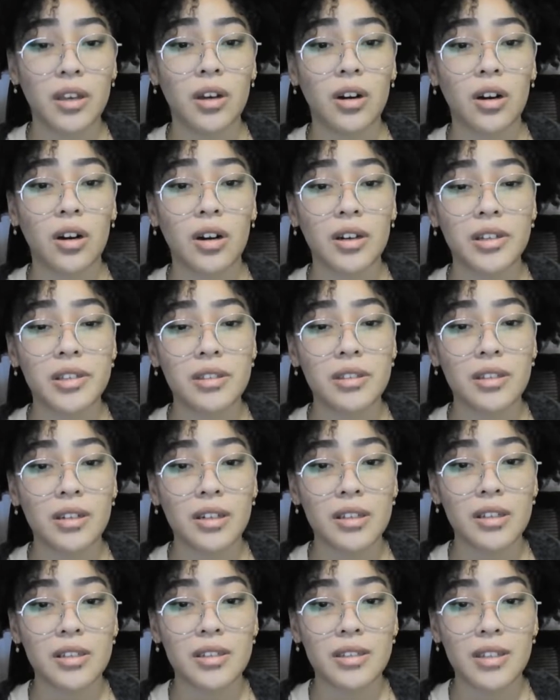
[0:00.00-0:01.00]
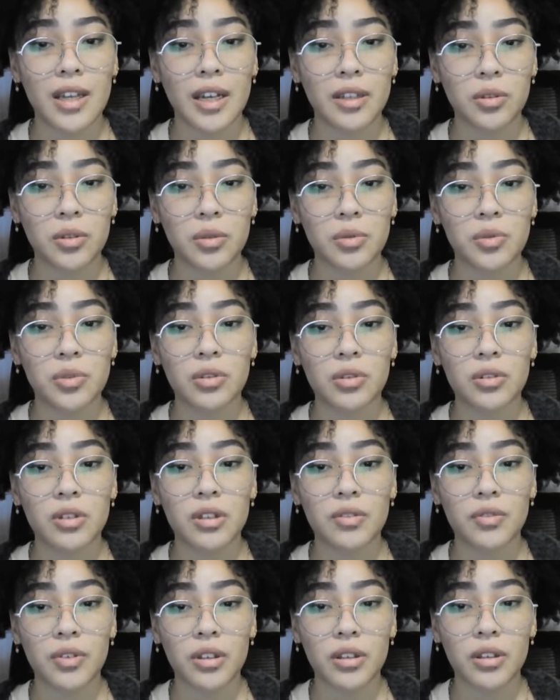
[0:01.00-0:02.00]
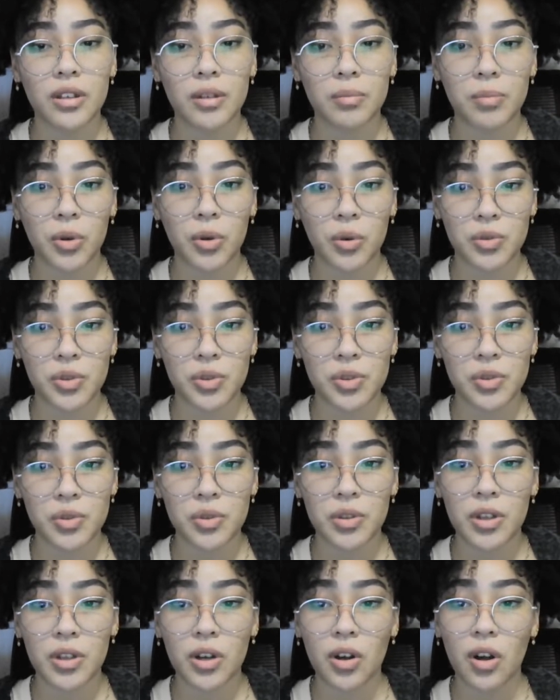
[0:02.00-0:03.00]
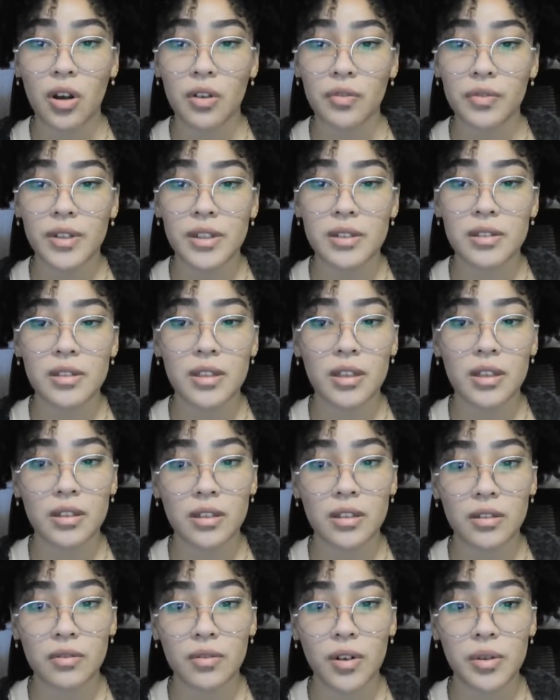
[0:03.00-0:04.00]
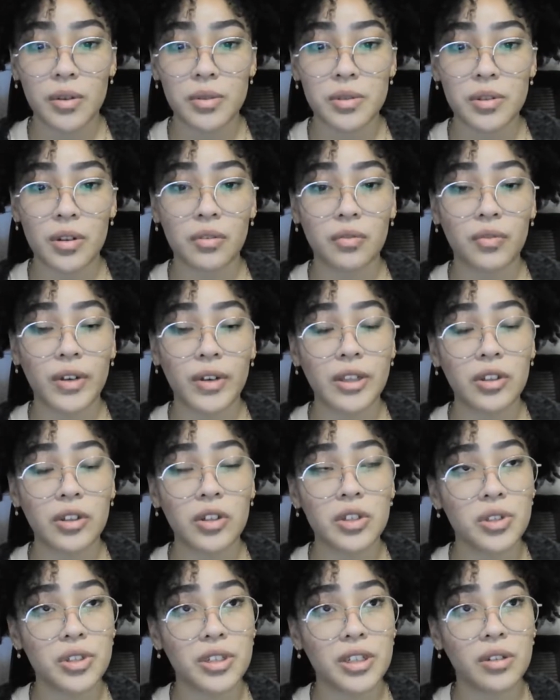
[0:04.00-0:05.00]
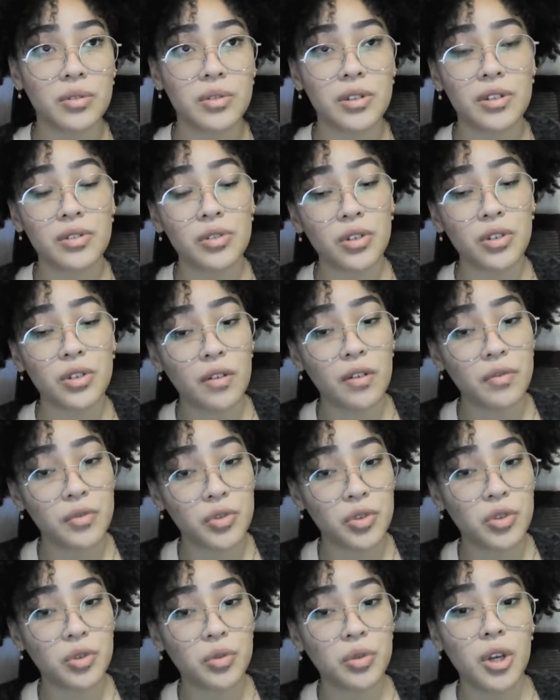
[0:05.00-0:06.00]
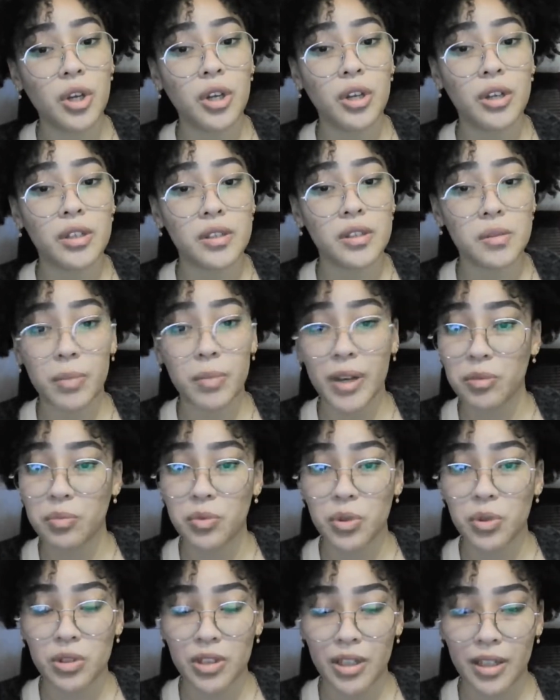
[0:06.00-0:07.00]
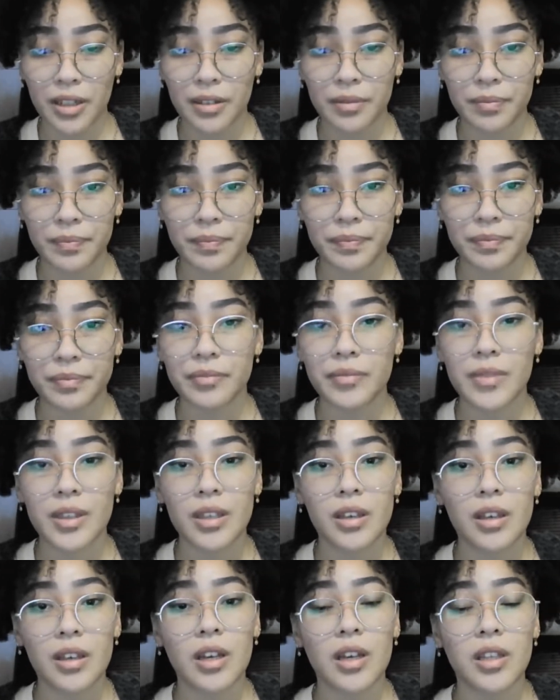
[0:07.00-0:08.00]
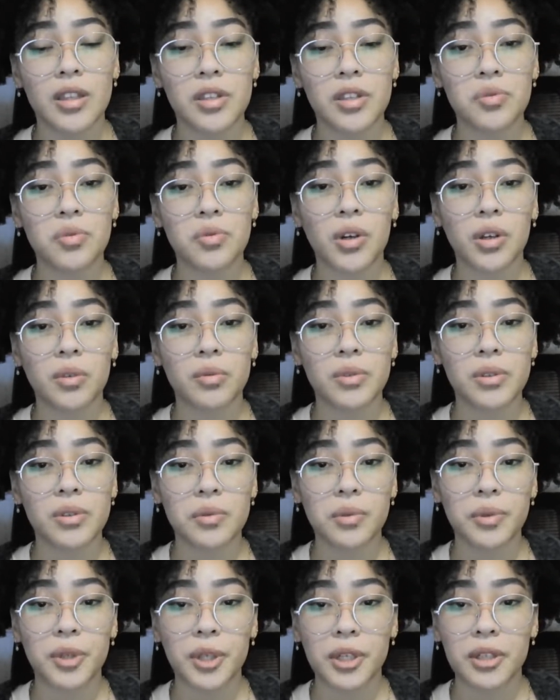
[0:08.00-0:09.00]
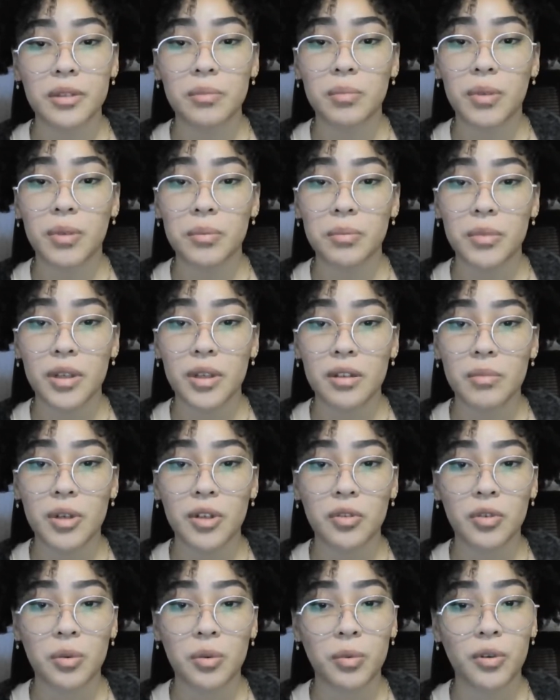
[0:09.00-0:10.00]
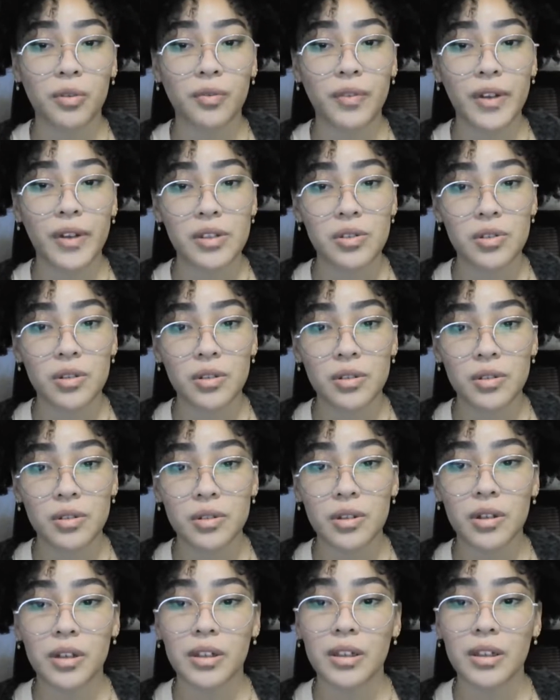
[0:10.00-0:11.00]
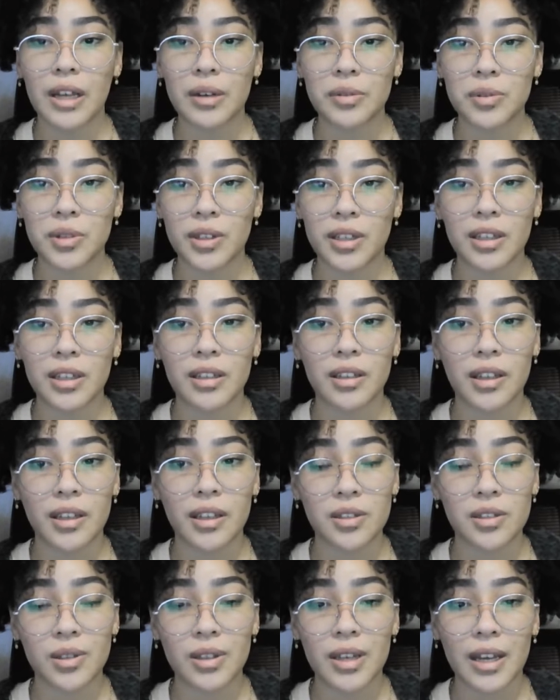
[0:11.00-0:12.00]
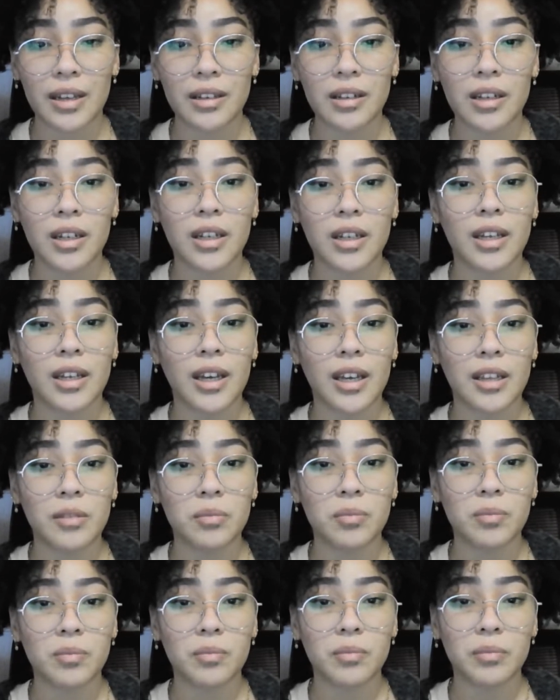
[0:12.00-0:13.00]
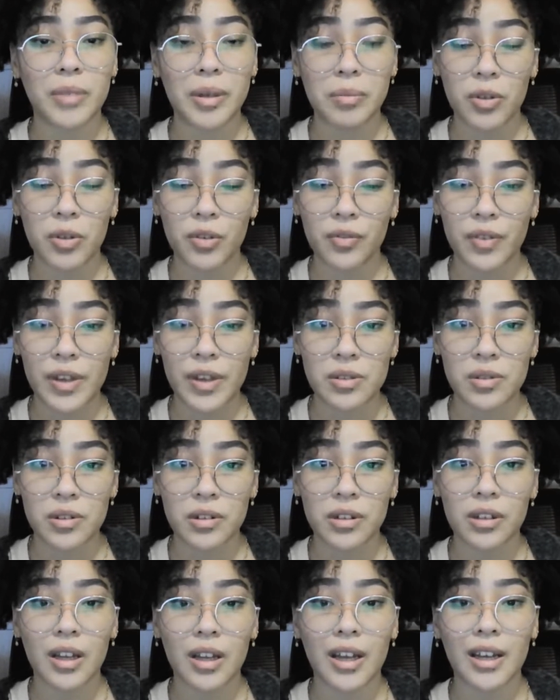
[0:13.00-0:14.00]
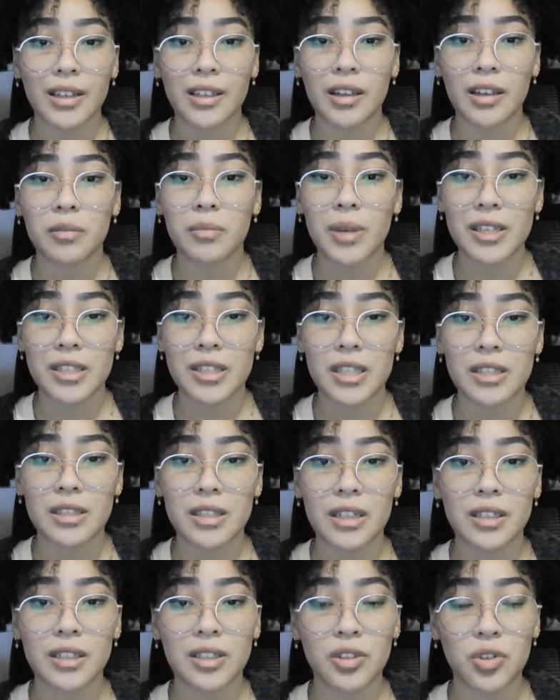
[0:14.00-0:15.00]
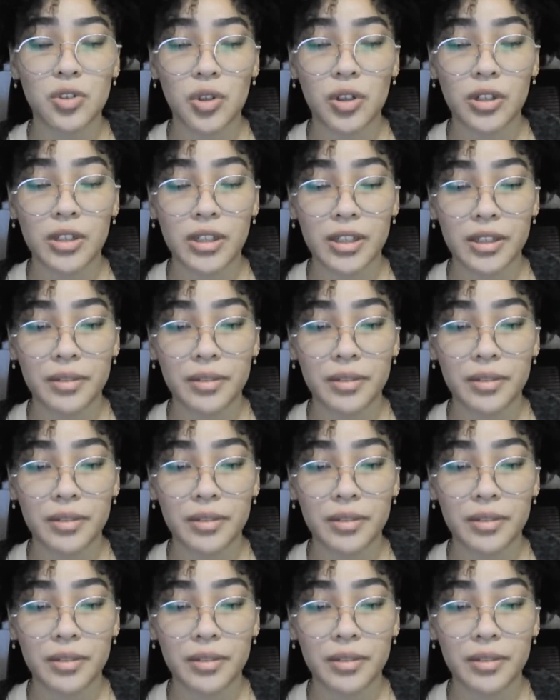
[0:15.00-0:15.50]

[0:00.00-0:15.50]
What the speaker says: Our study is titled Two Different Approaches to the Confidence Intervals on Phylogeny on SARS-CoV-2 Spike Protein. This work was created by me, my co-professors, Claudia and Edgar, and my professor, Basques Caligiorne.